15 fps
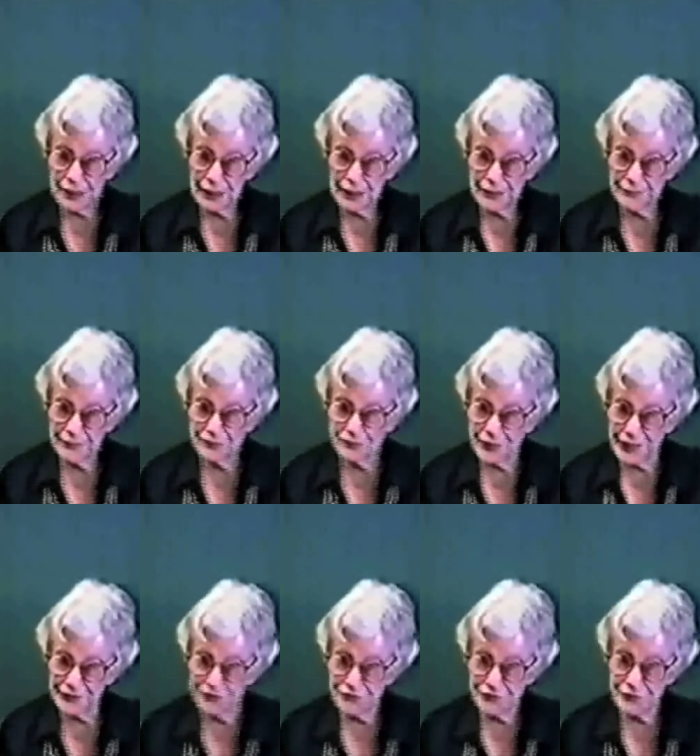uh,
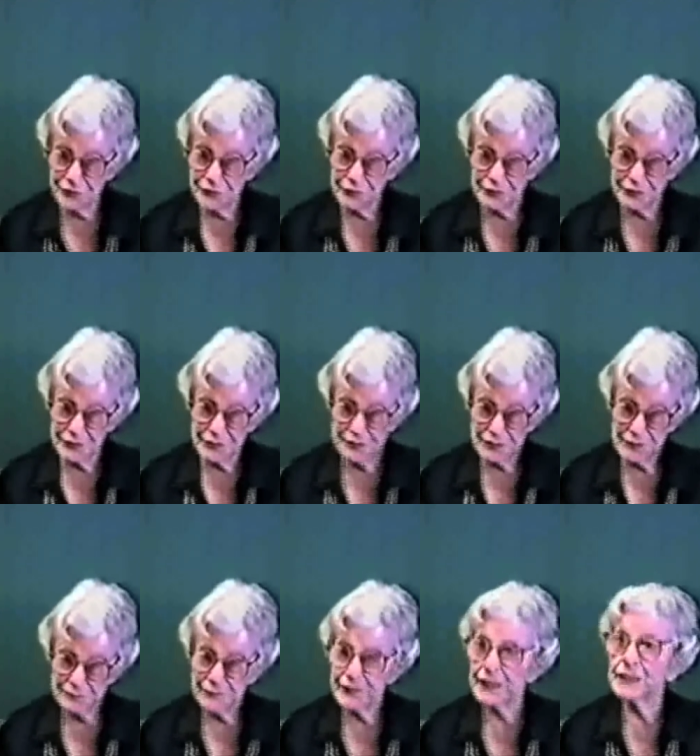French students,
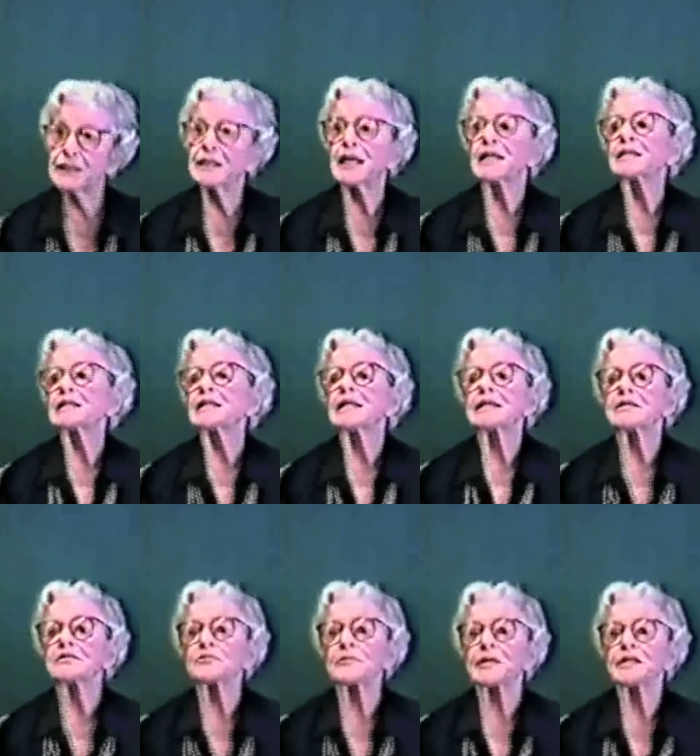then in
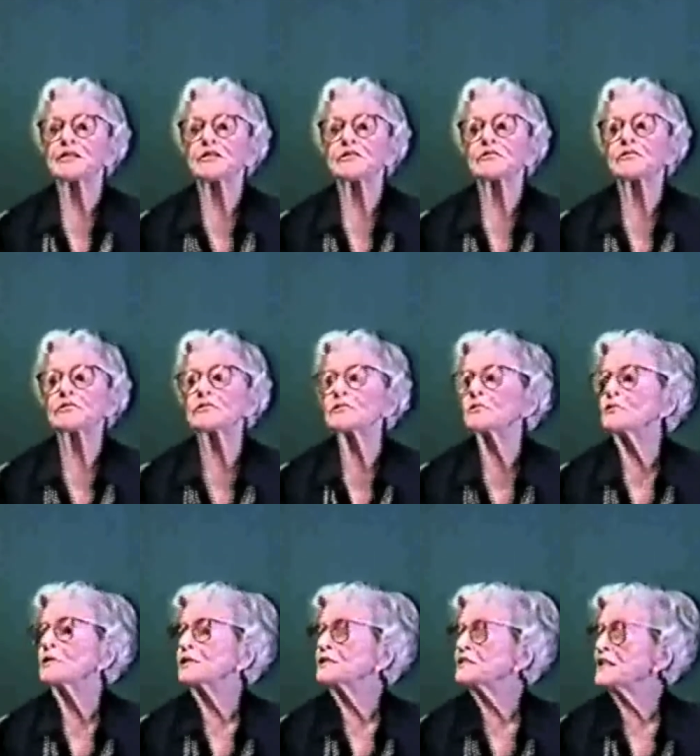
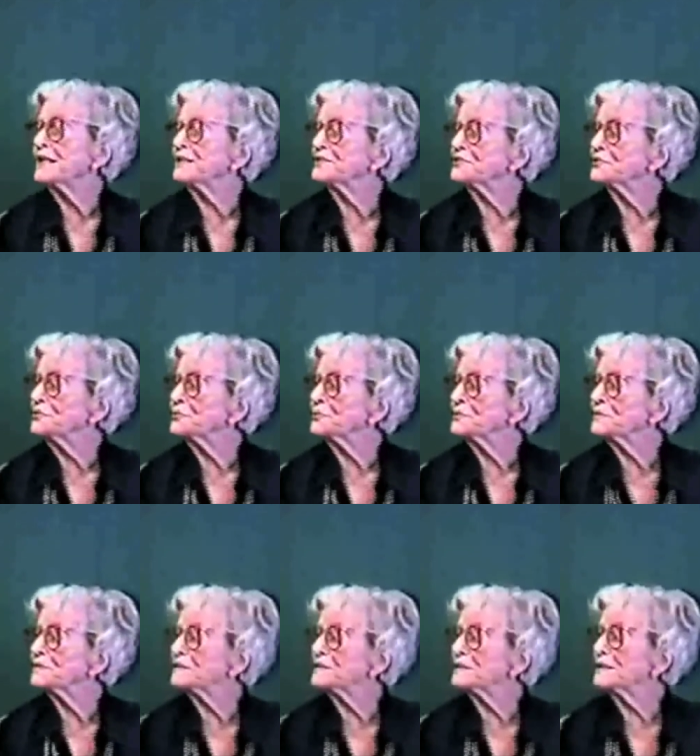1922, Czech
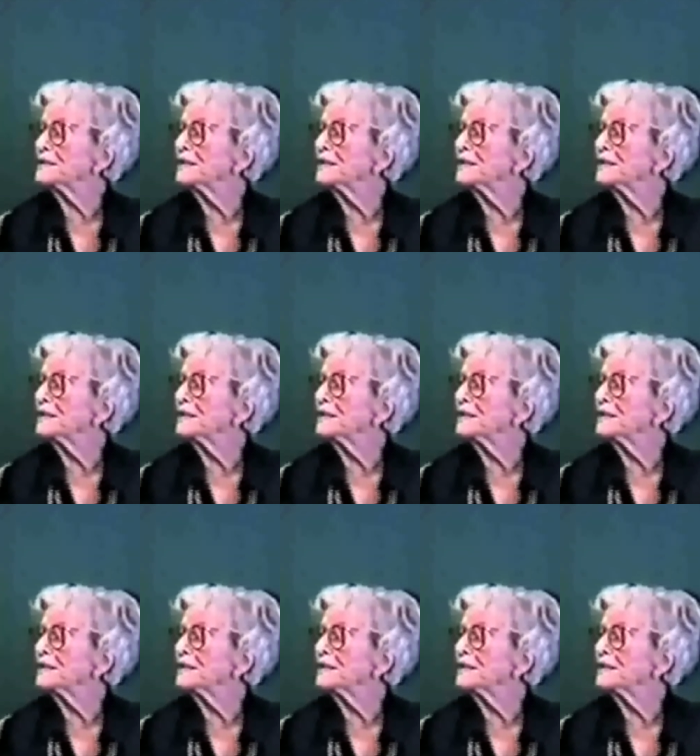students,